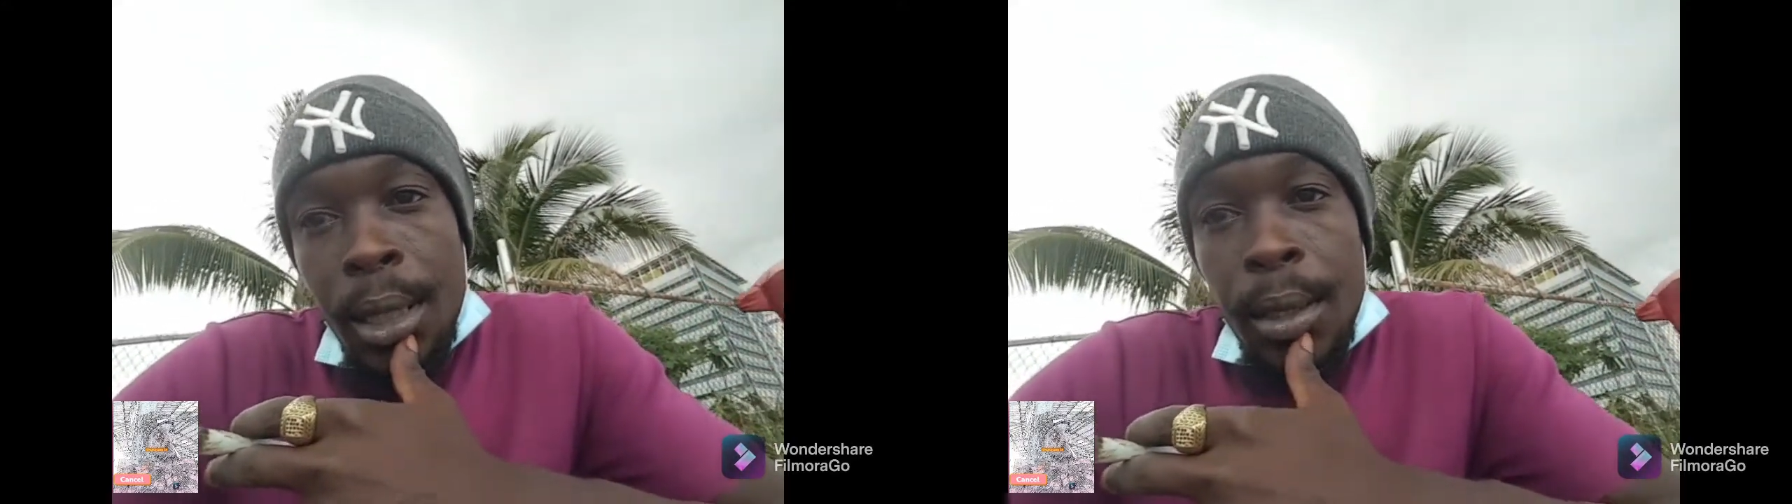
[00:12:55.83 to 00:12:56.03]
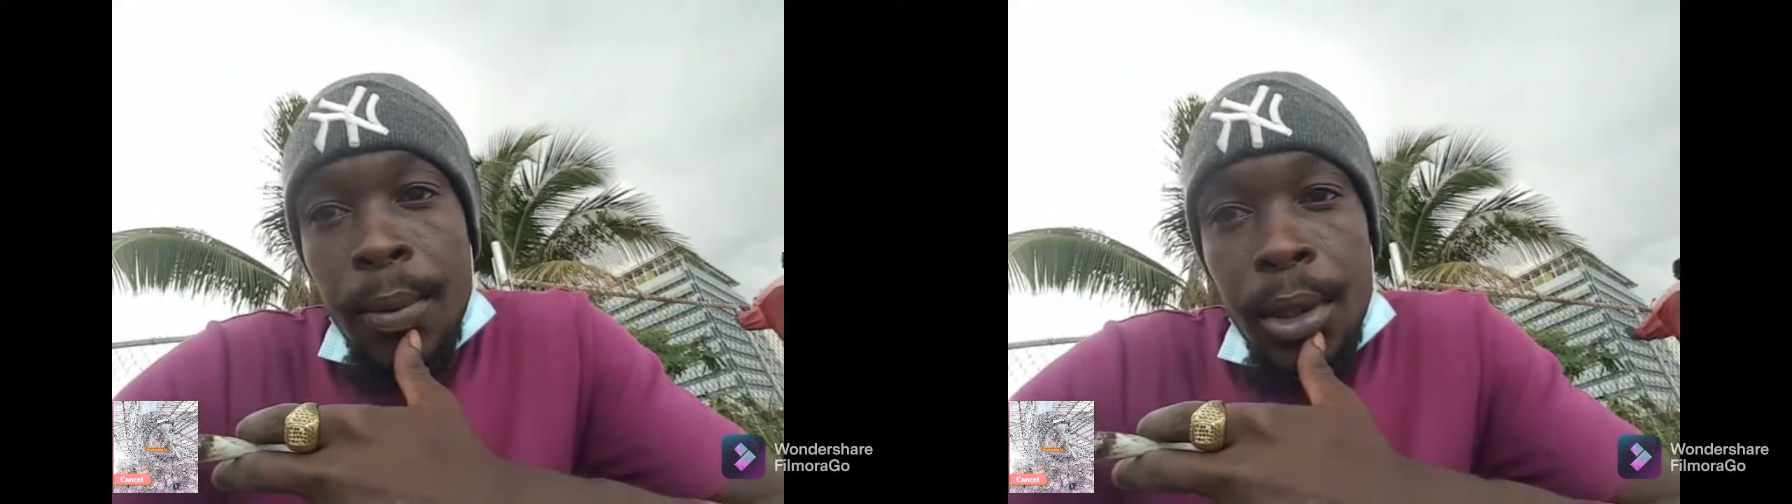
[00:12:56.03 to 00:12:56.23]

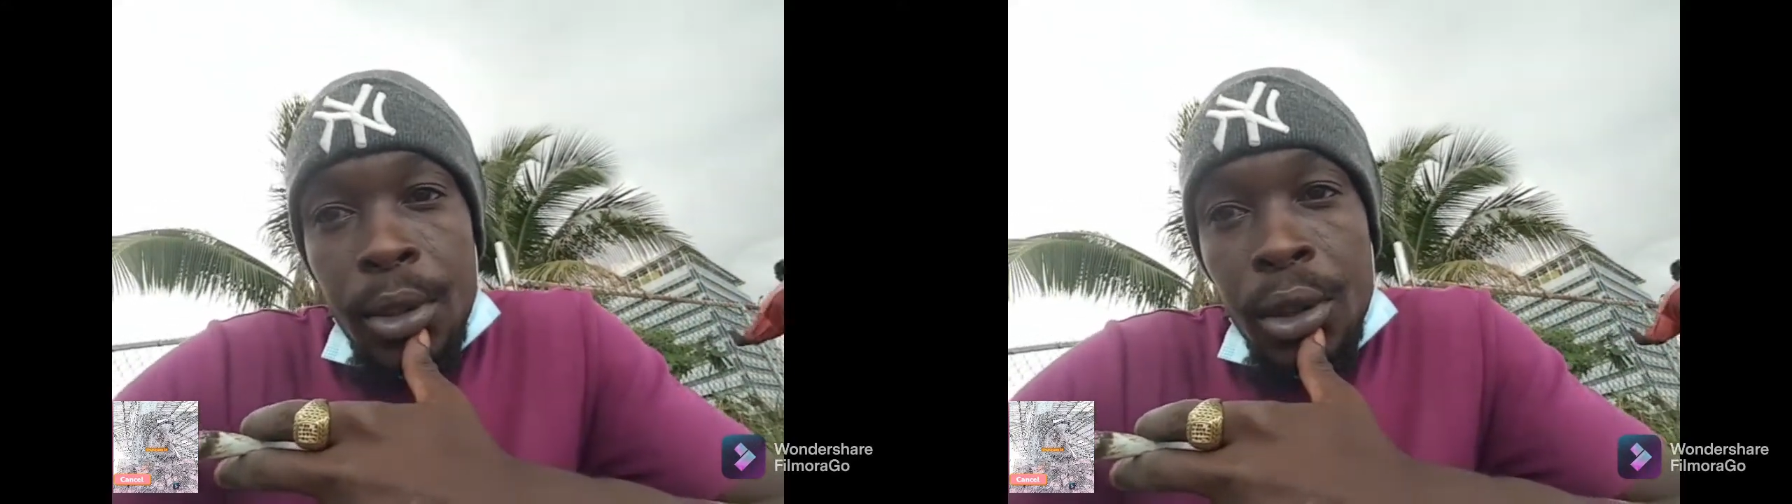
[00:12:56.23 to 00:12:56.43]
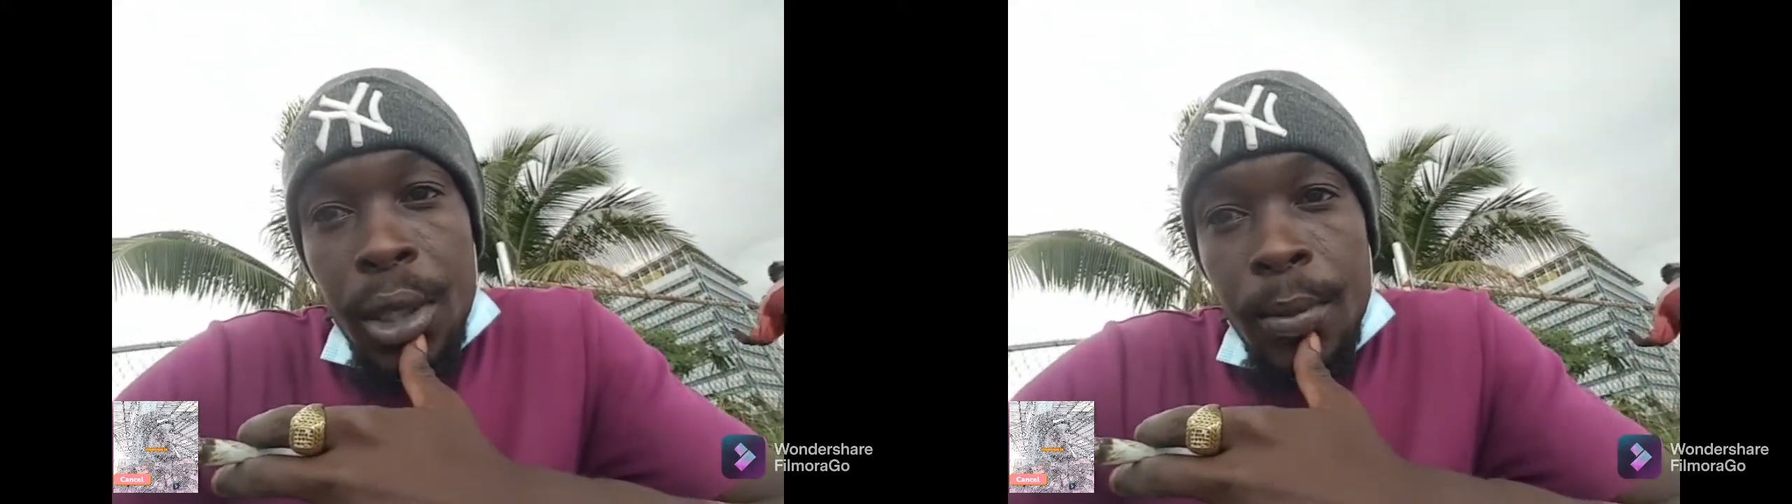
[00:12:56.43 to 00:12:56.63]
type
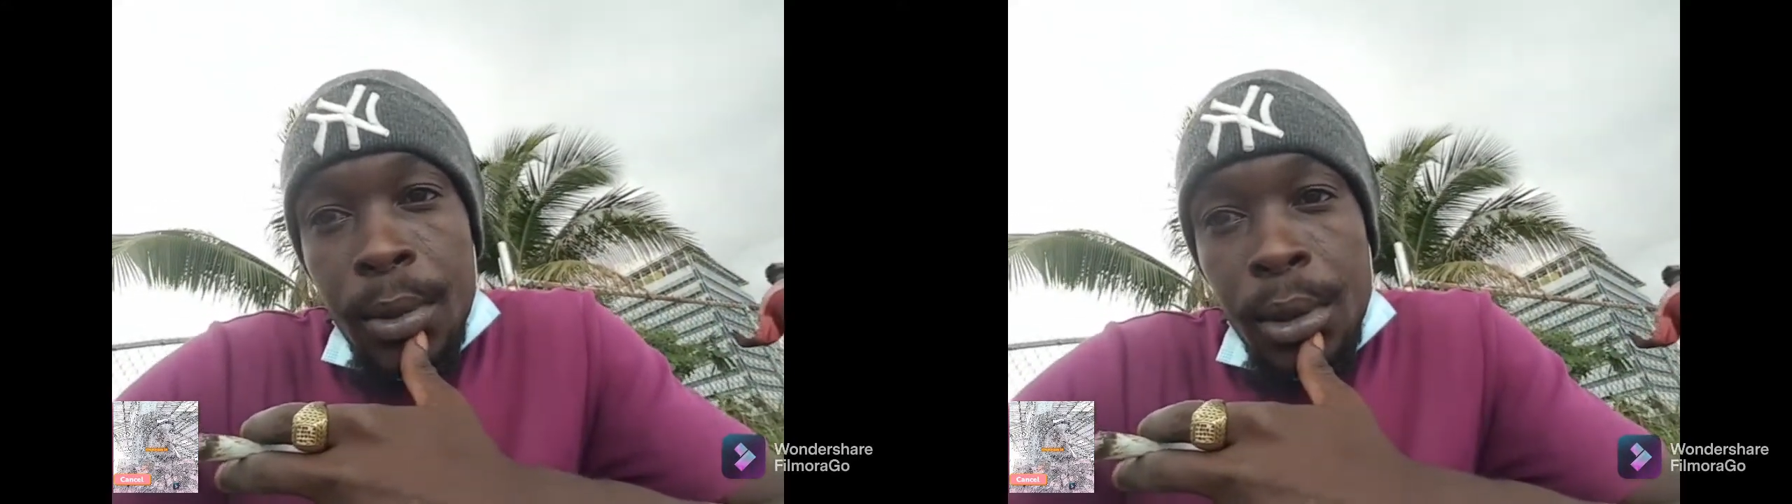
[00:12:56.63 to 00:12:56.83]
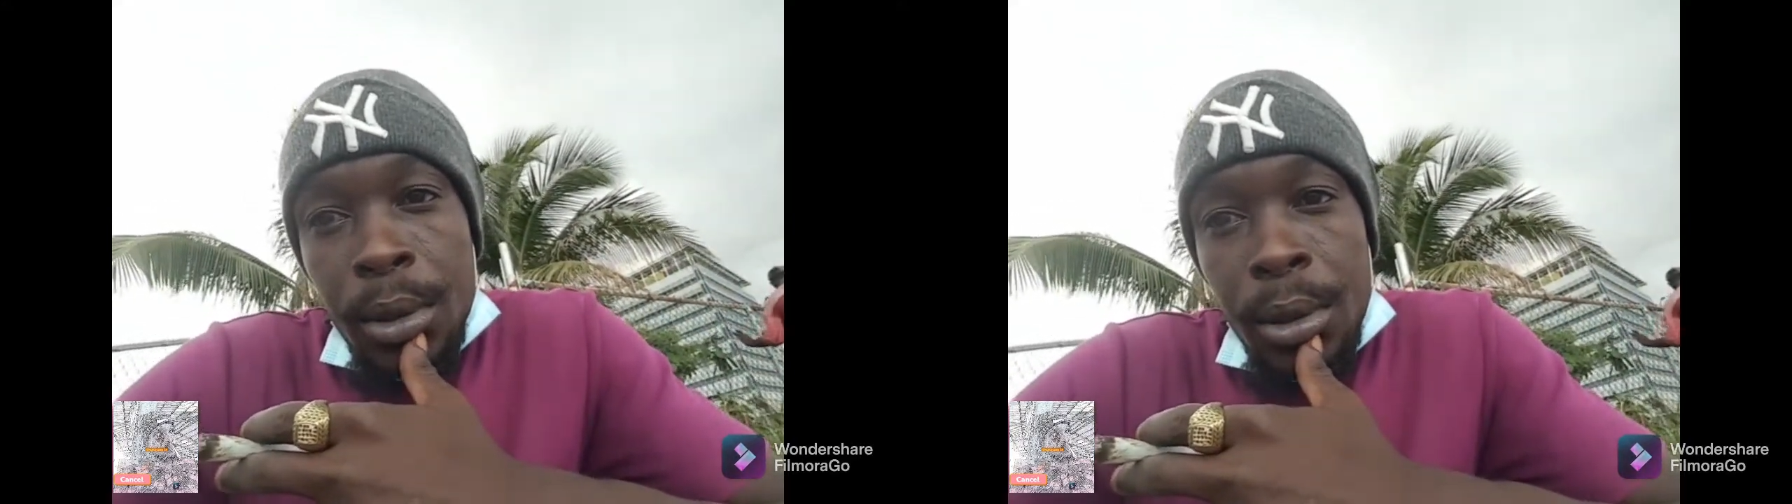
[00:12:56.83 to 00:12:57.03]
of job.
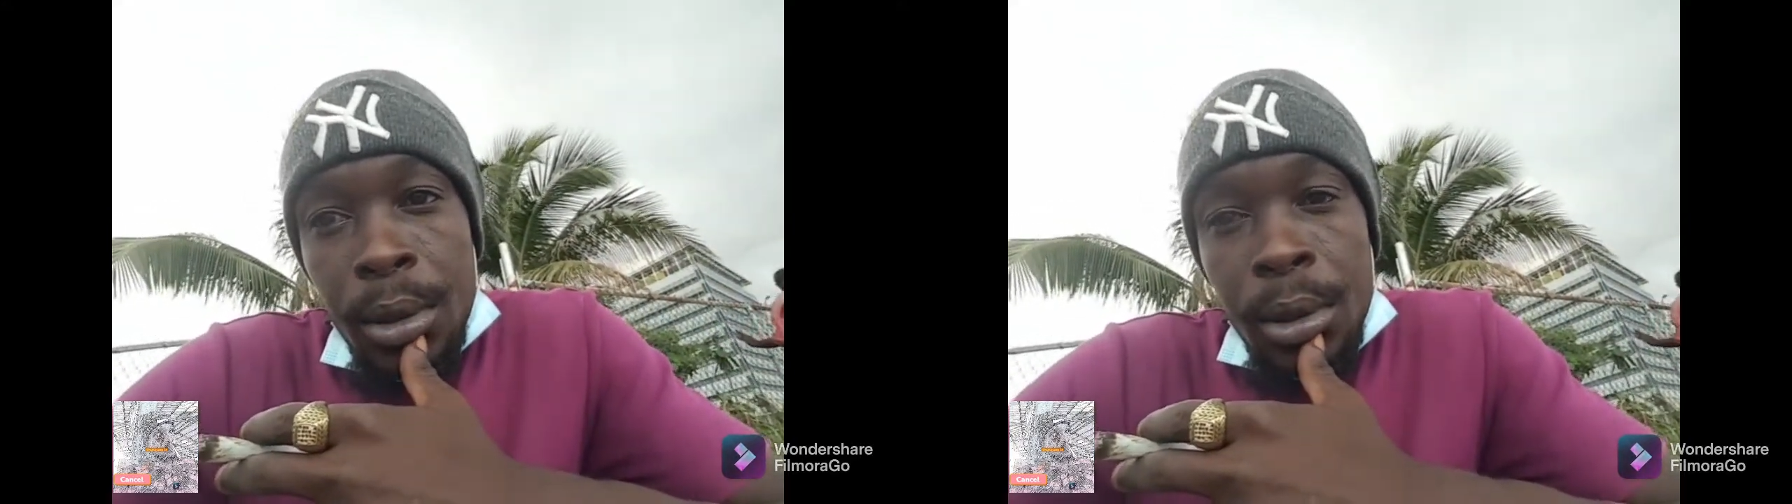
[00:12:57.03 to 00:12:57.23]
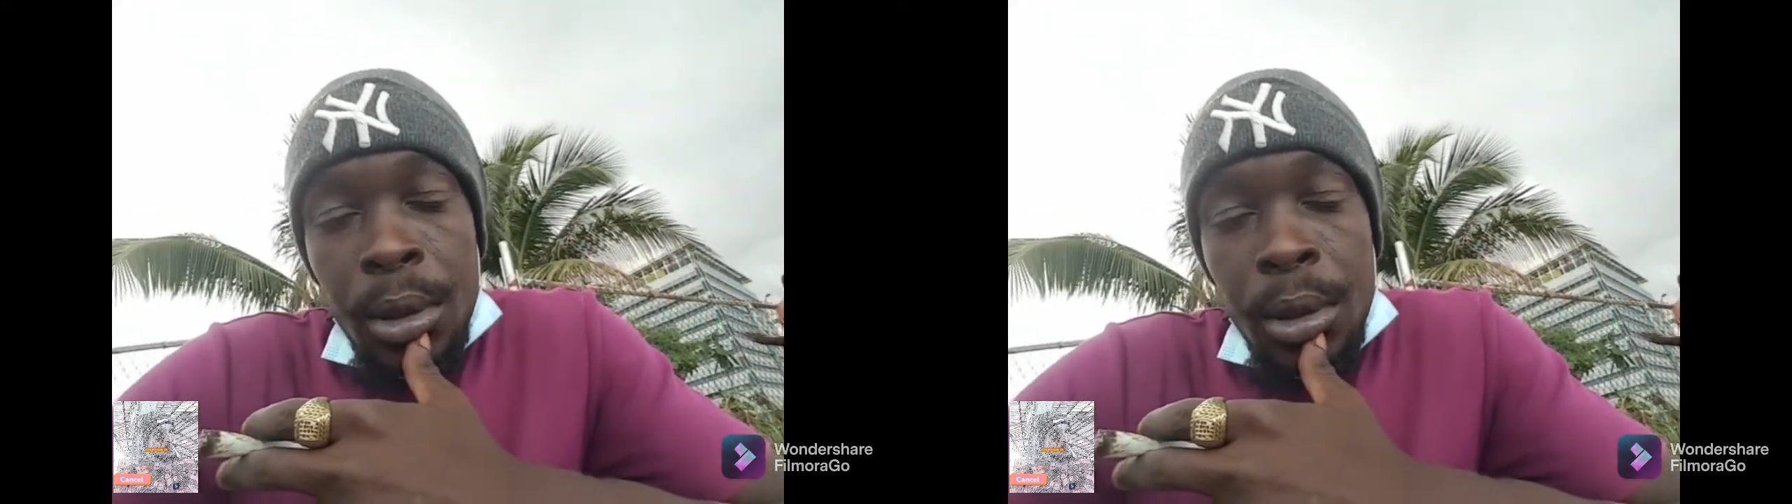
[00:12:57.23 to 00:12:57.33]
So.